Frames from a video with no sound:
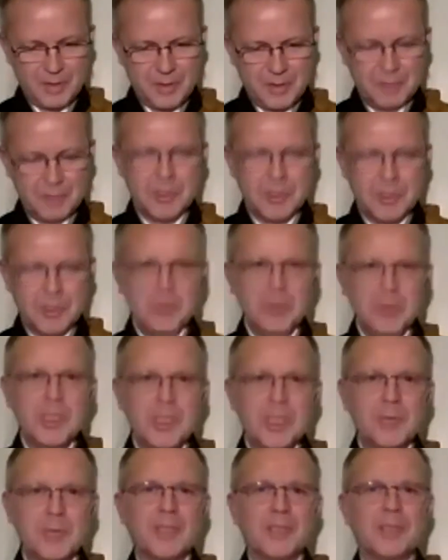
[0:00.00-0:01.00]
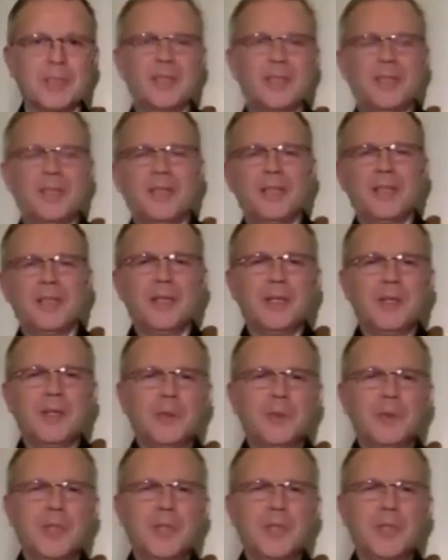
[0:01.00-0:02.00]
reviewing when
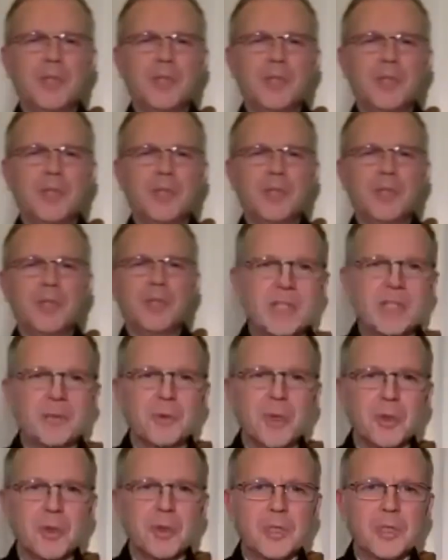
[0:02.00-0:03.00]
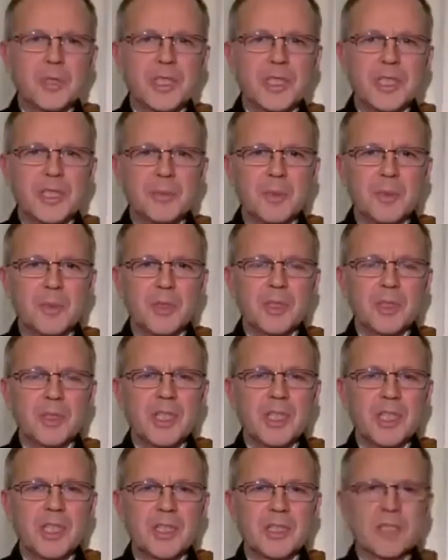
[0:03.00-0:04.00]
when I first met Roshi. Rosie
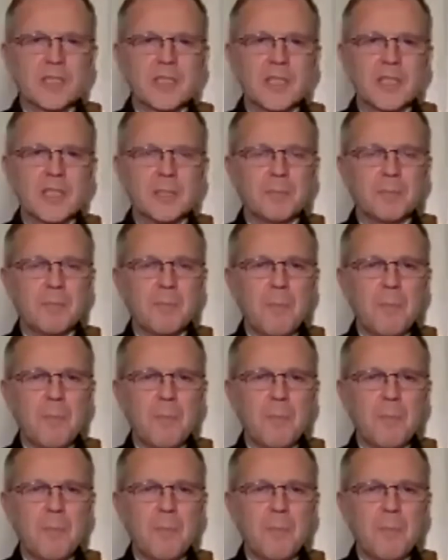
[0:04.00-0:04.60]
has, um,